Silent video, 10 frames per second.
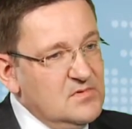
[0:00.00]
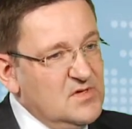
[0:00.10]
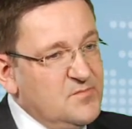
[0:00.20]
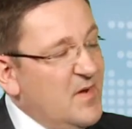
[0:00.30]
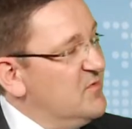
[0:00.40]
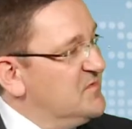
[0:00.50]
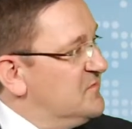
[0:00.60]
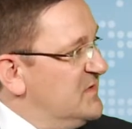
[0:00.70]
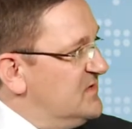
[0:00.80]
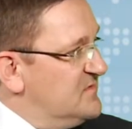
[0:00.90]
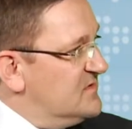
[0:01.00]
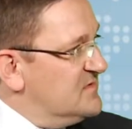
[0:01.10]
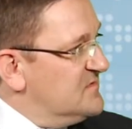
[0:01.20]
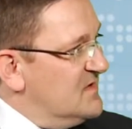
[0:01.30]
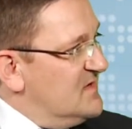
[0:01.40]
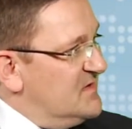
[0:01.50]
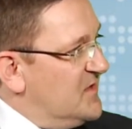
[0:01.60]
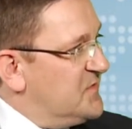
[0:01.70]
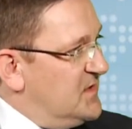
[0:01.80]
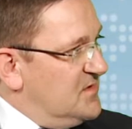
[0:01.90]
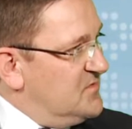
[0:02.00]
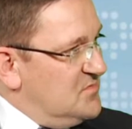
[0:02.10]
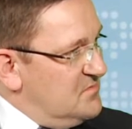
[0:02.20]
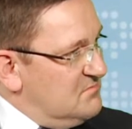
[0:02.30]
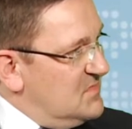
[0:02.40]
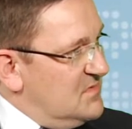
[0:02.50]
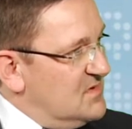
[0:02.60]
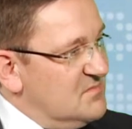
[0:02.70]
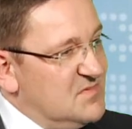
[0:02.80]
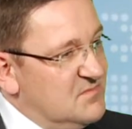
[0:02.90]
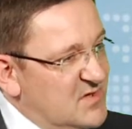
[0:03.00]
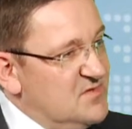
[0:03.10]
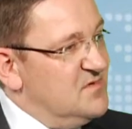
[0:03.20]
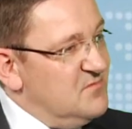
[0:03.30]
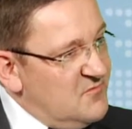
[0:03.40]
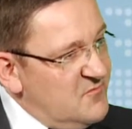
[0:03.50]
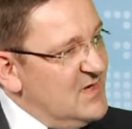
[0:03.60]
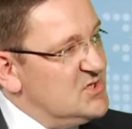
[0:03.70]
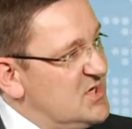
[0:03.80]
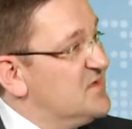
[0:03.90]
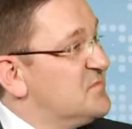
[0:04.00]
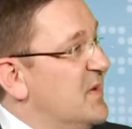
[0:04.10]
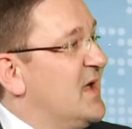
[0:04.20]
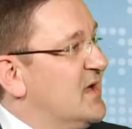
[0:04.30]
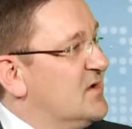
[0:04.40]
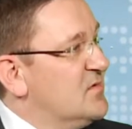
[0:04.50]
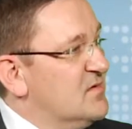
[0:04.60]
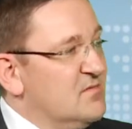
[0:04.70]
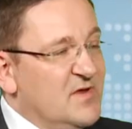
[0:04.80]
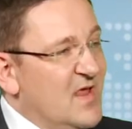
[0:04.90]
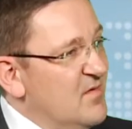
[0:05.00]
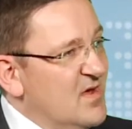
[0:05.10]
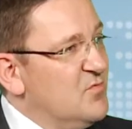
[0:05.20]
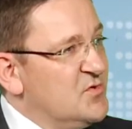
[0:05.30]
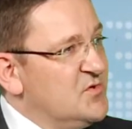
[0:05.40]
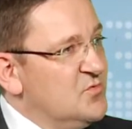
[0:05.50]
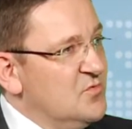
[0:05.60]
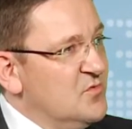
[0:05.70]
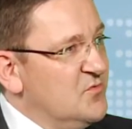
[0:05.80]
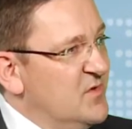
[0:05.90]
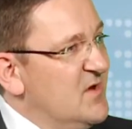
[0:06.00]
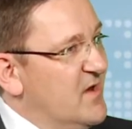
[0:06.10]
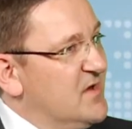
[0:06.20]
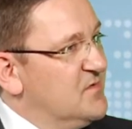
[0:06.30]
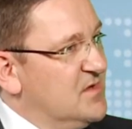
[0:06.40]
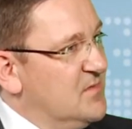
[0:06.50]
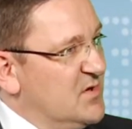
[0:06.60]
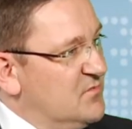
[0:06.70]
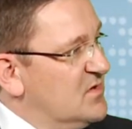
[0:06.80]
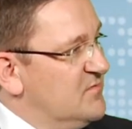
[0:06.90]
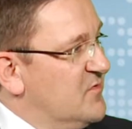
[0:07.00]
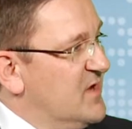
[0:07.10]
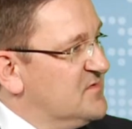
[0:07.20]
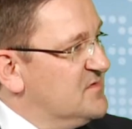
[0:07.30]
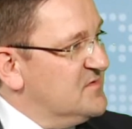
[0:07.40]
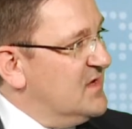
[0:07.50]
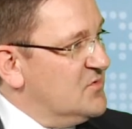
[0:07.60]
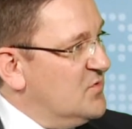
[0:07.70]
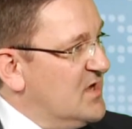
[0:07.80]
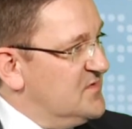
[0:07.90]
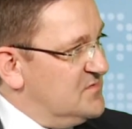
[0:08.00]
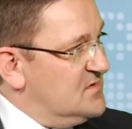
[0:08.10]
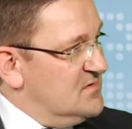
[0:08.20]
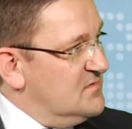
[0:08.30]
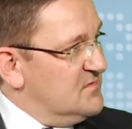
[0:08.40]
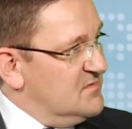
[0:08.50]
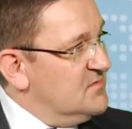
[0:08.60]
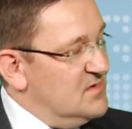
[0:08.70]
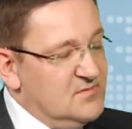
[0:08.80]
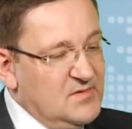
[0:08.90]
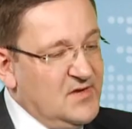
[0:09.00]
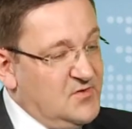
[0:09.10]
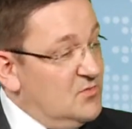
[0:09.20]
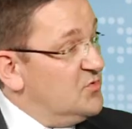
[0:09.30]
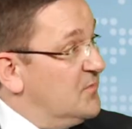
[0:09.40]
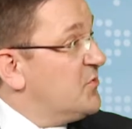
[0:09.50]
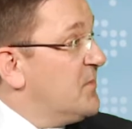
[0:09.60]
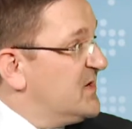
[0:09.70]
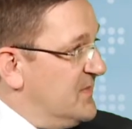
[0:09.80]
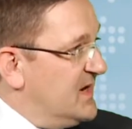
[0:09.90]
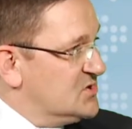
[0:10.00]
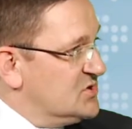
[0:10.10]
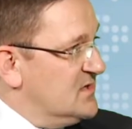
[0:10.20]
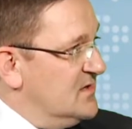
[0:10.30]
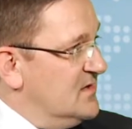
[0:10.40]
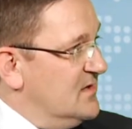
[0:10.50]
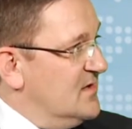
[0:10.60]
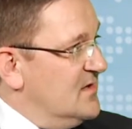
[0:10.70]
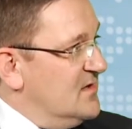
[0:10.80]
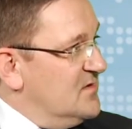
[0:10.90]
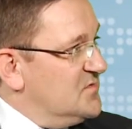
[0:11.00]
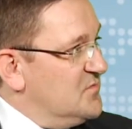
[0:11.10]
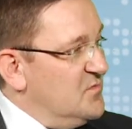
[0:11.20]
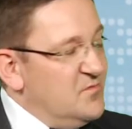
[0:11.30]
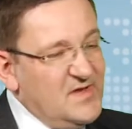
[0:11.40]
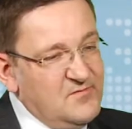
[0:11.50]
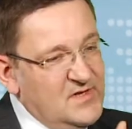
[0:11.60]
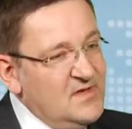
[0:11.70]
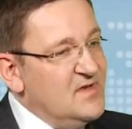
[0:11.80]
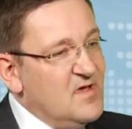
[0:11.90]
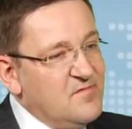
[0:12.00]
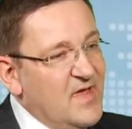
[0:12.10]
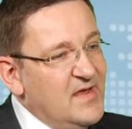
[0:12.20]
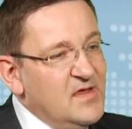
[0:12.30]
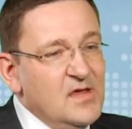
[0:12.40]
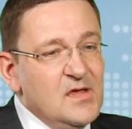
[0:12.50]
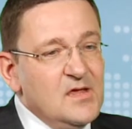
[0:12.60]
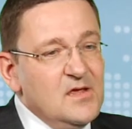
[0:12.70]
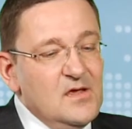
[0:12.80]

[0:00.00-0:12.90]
expiries of leases, nothing. So because they were really just buying, and whenever I wanted to hear anything about one of our assets, I had to ask, I had to go to the property manager. So we didn't have any